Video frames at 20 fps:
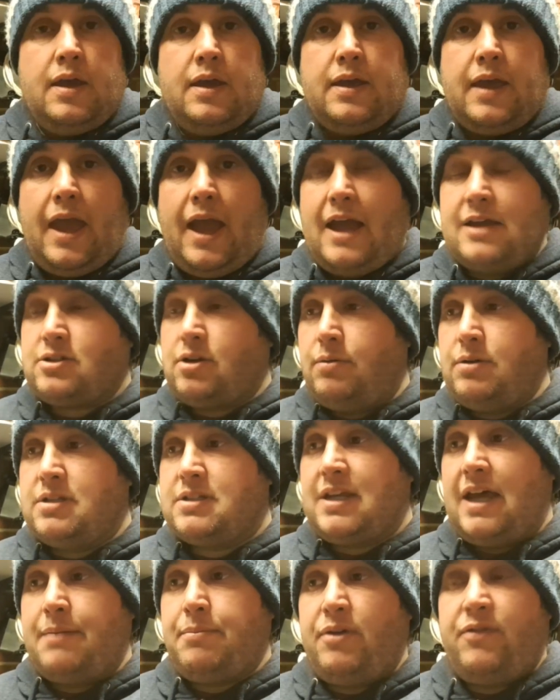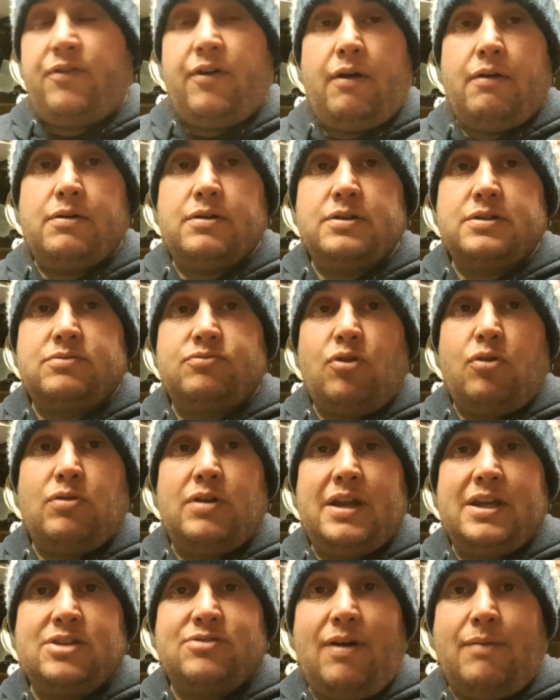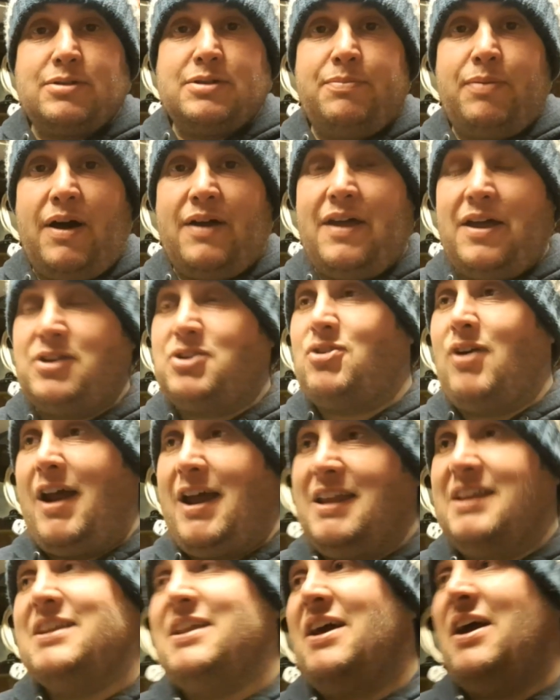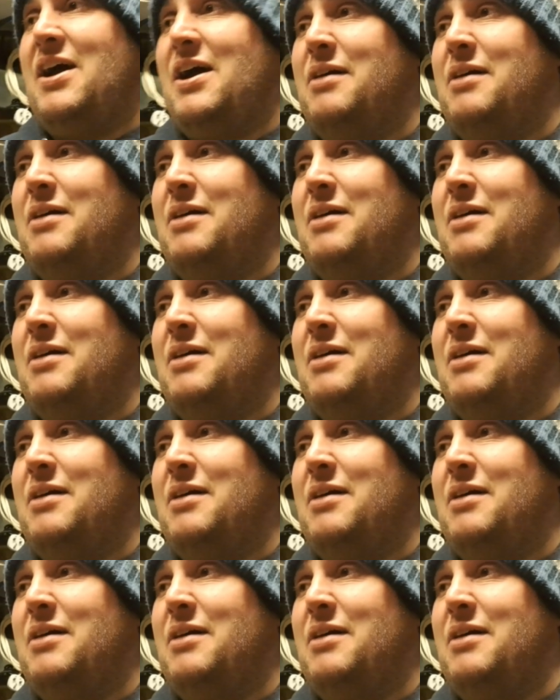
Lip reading: Yeah, as I was saying before, I was rudely interrupted by that train.